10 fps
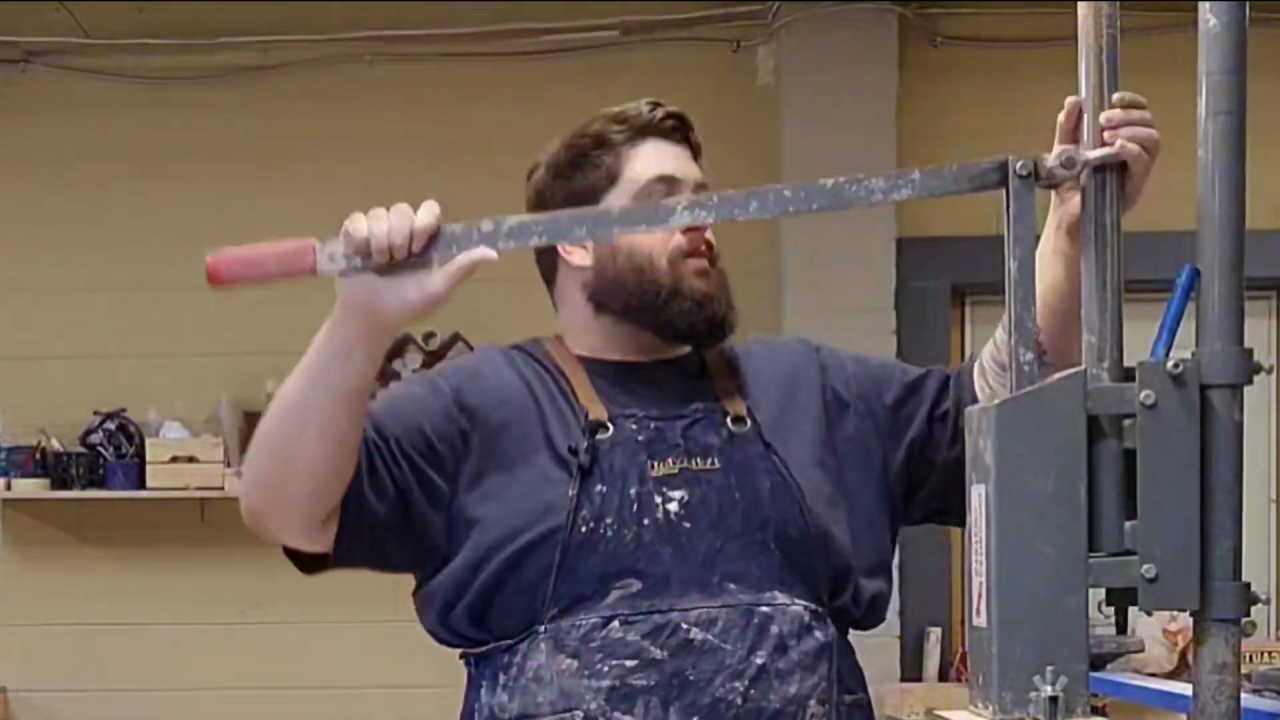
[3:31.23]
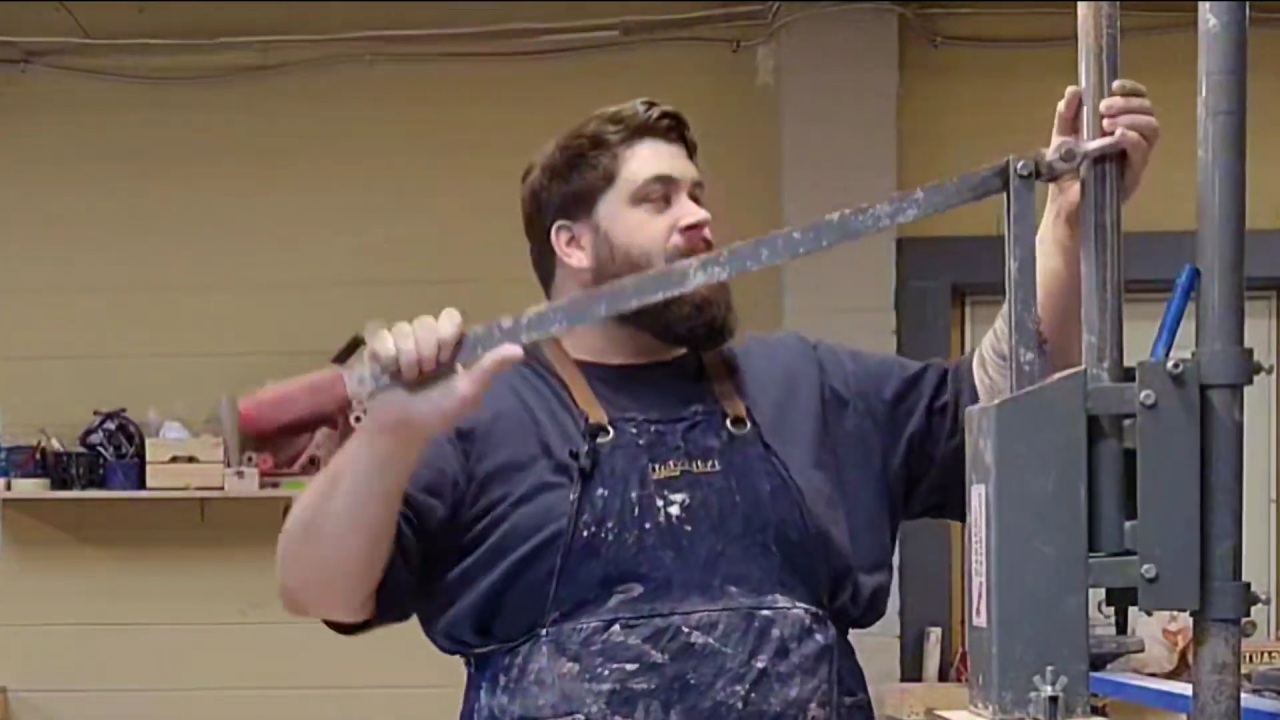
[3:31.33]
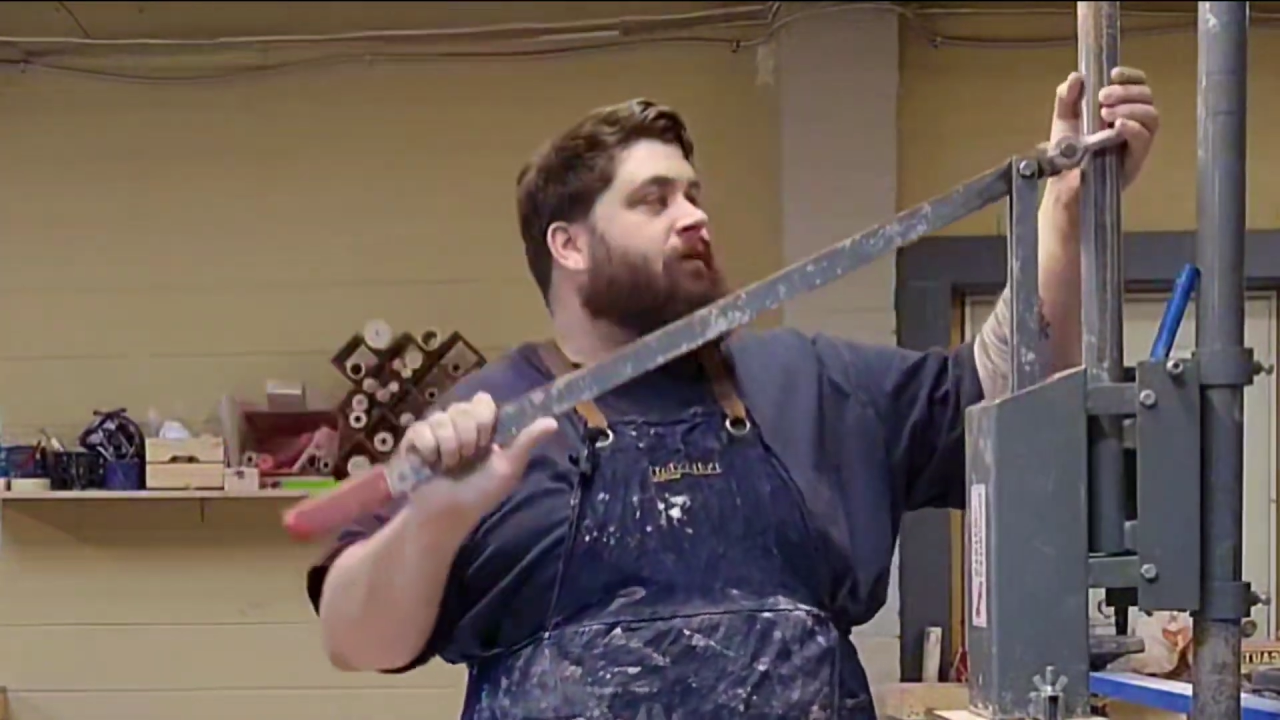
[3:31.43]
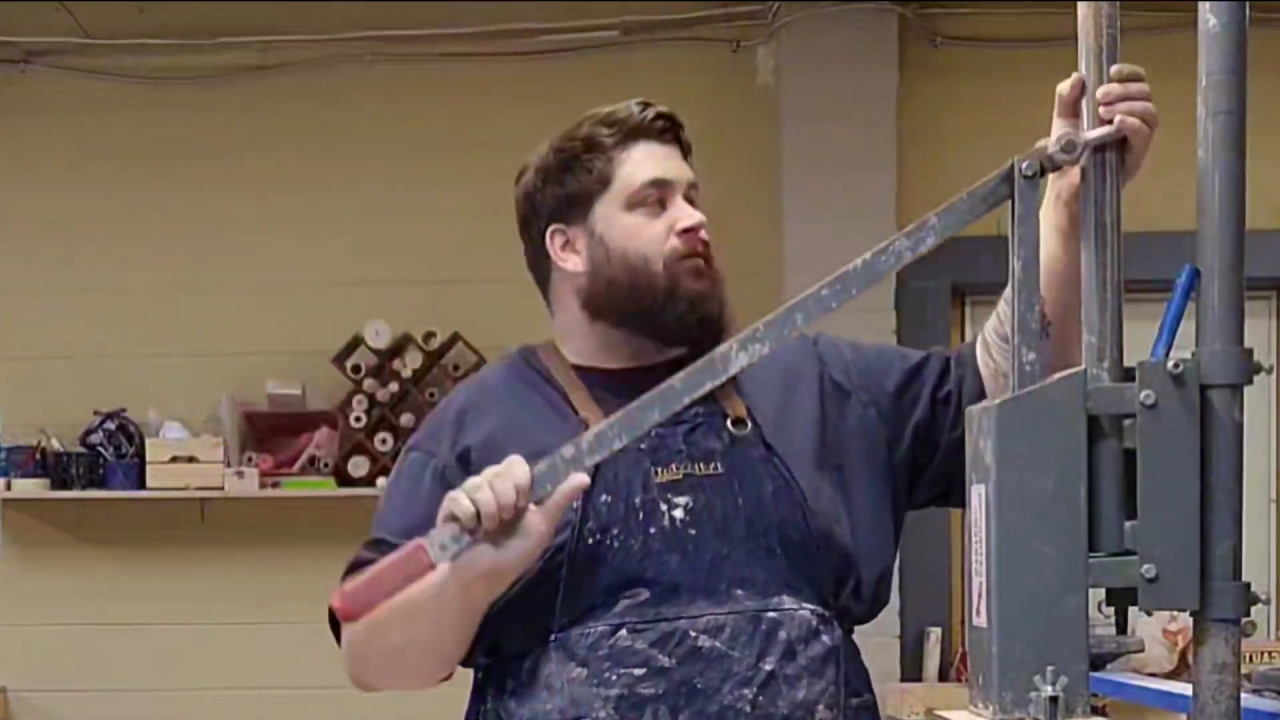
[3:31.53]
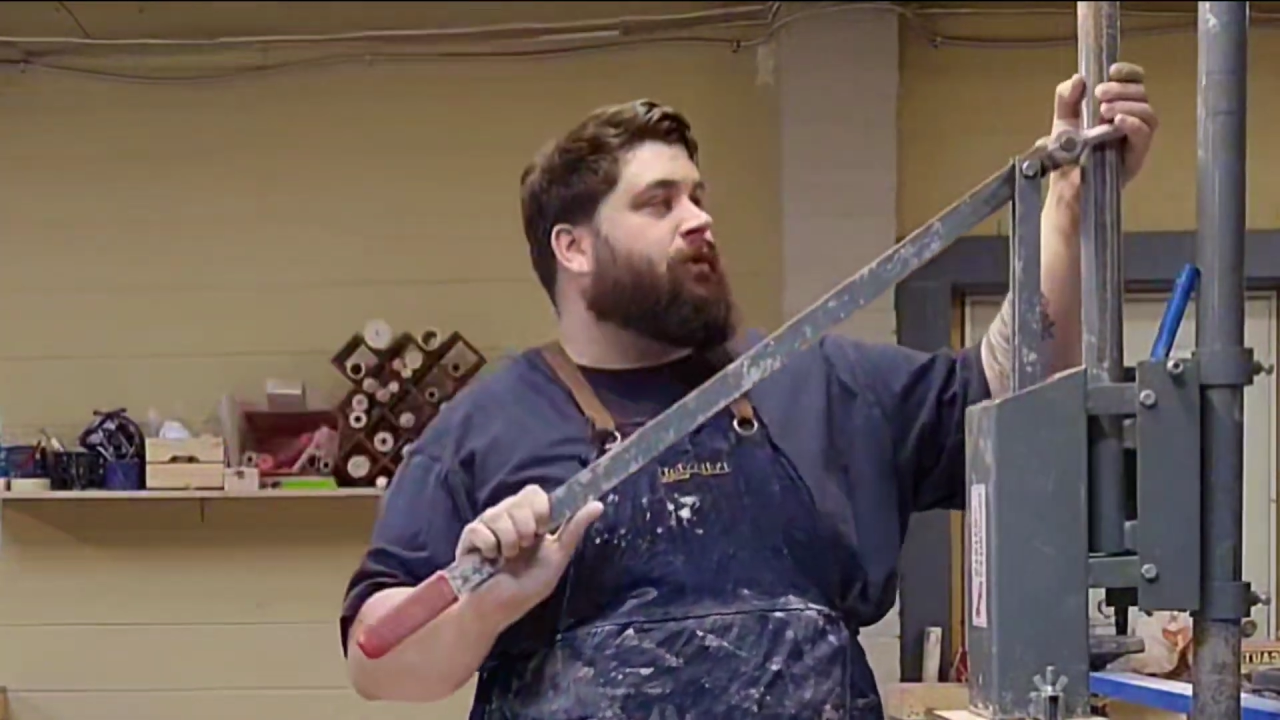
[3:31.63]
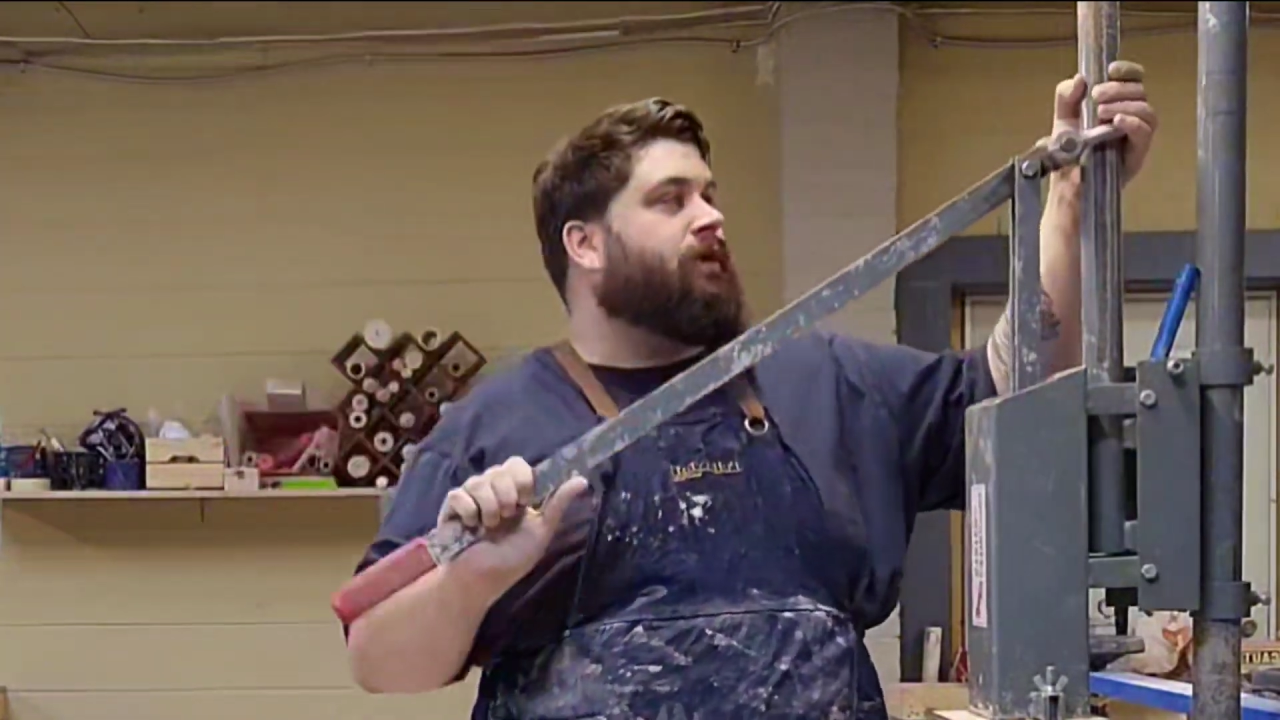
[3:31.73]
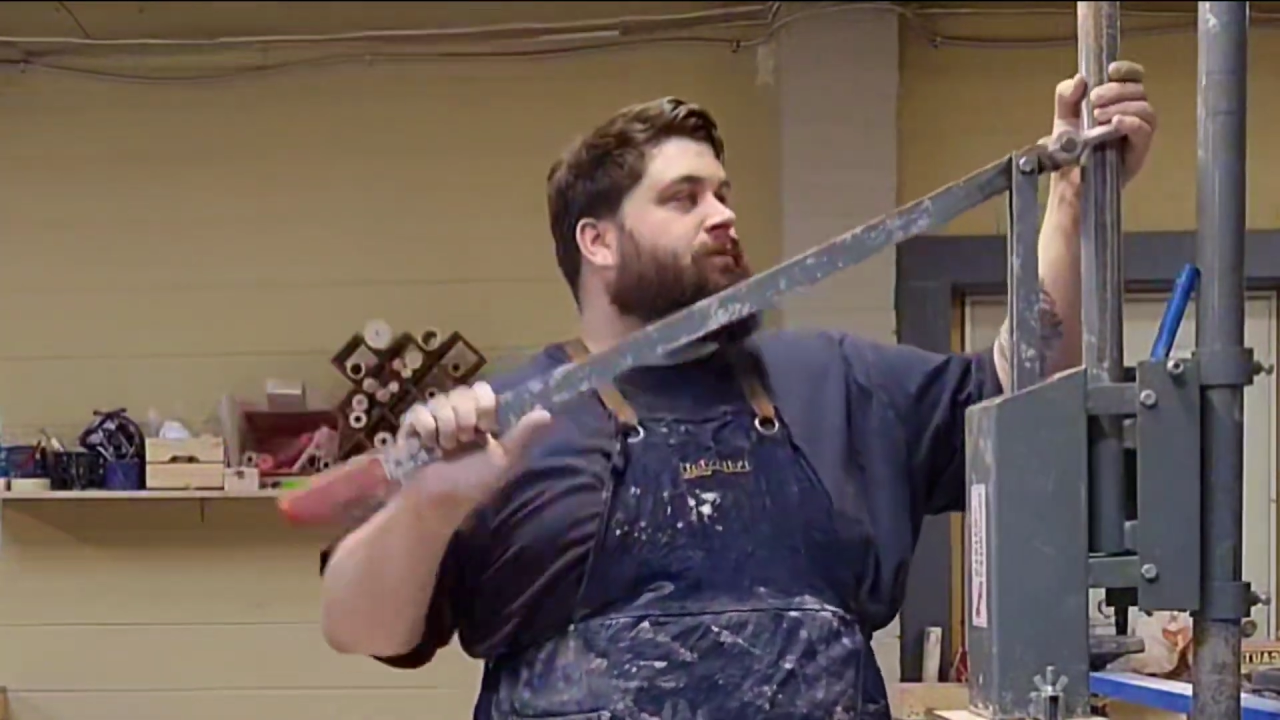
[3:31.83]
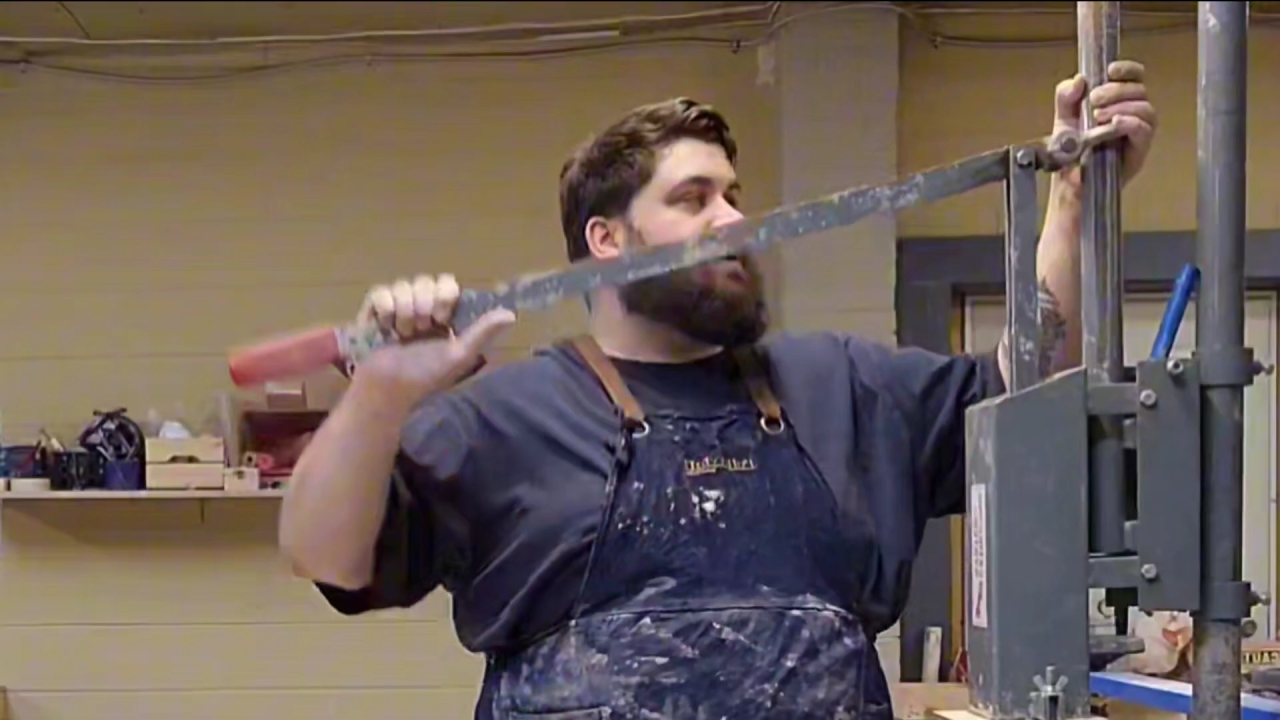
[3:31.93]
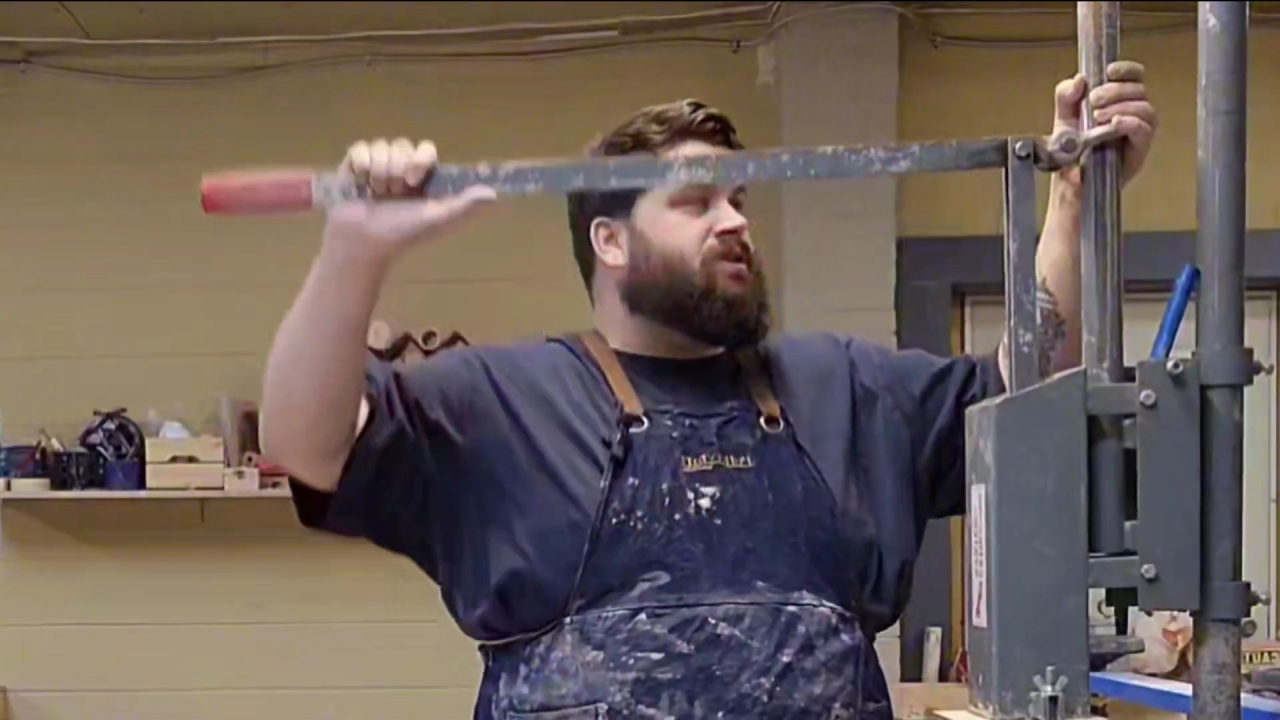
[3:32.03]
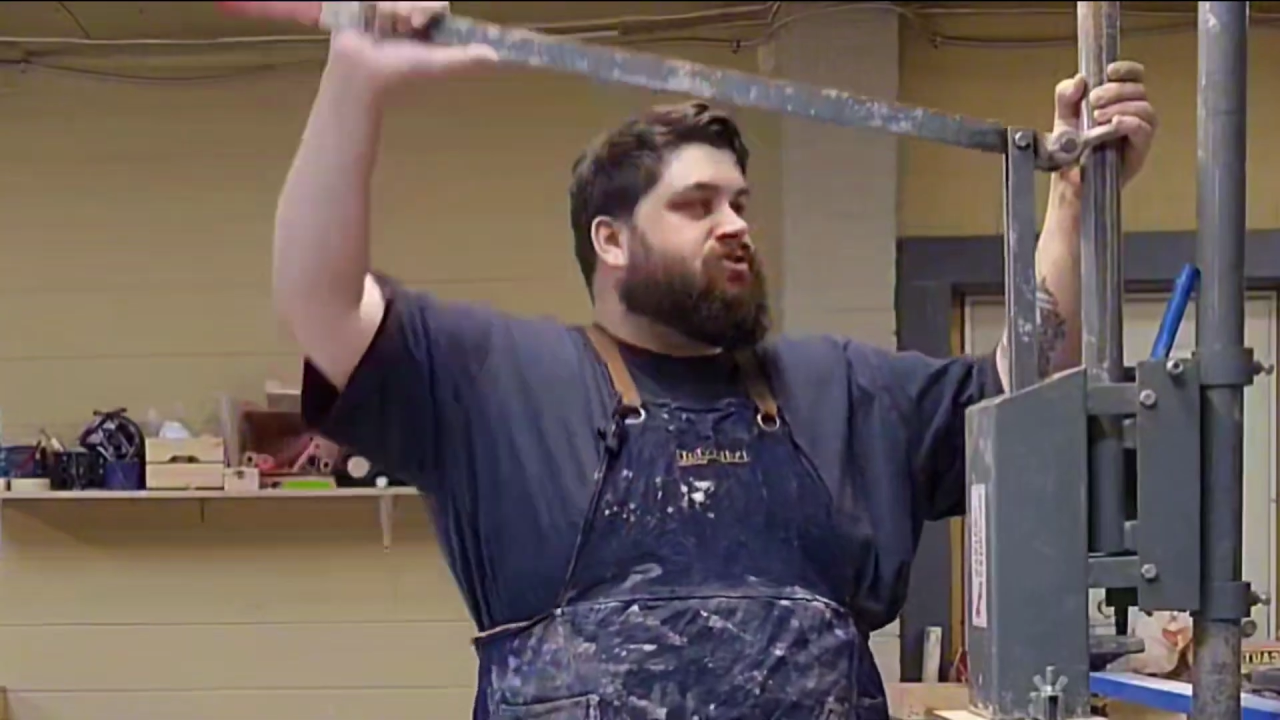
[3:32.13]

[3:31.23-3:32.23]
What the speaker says: Be careful not to pinch